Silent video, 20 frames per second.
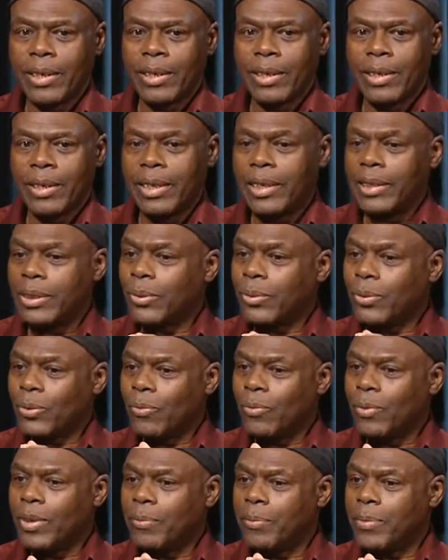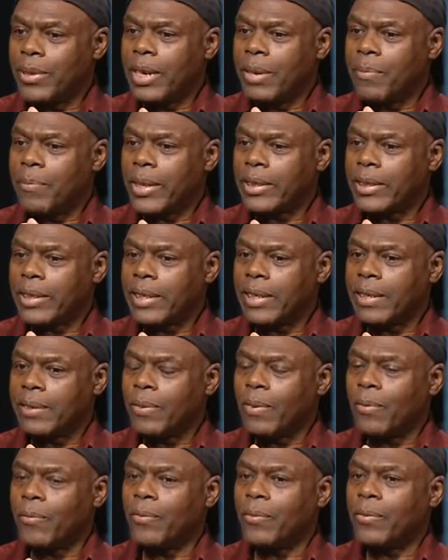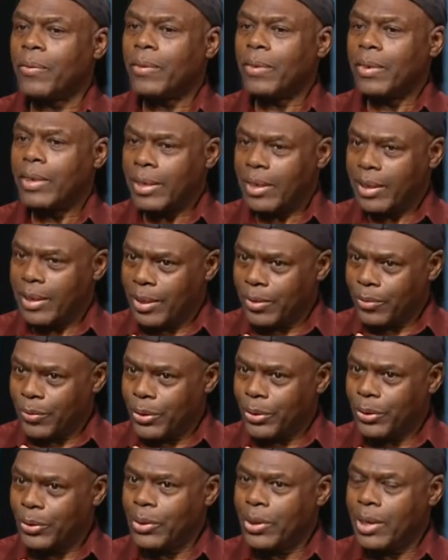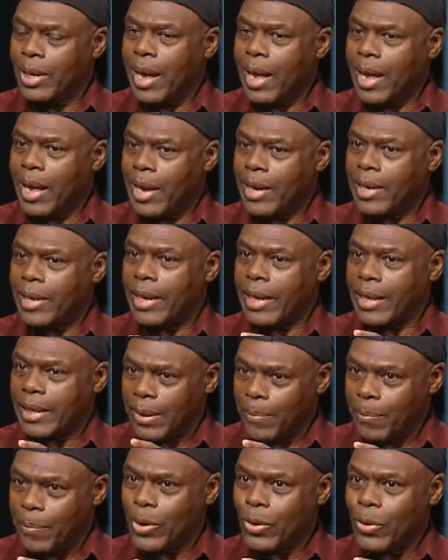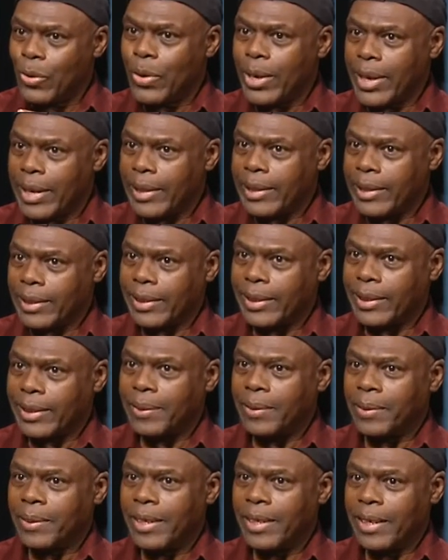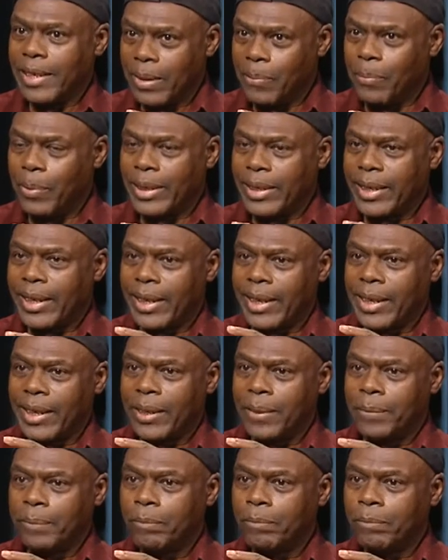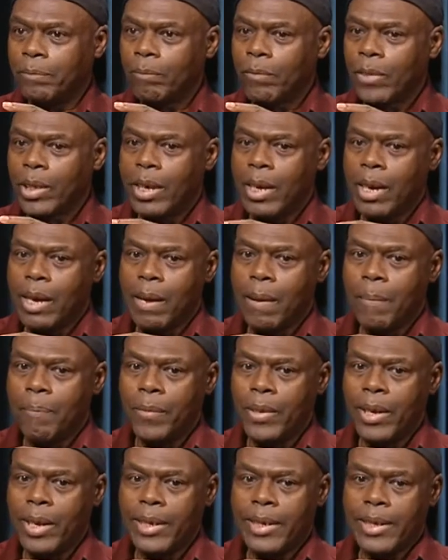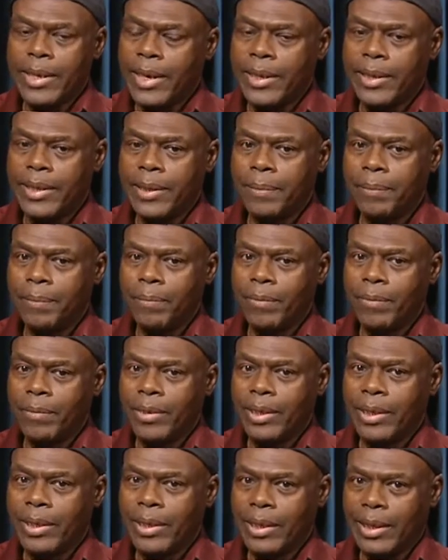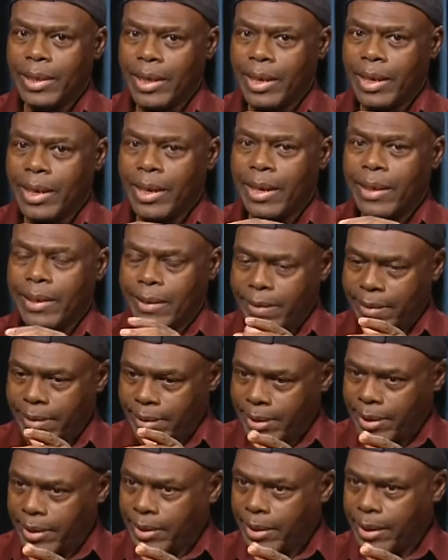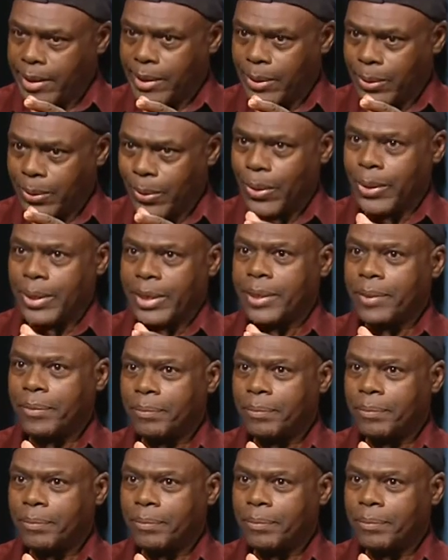this could be a bread basket of the region and the Middle East in particular. And yet, they are at each other's throat.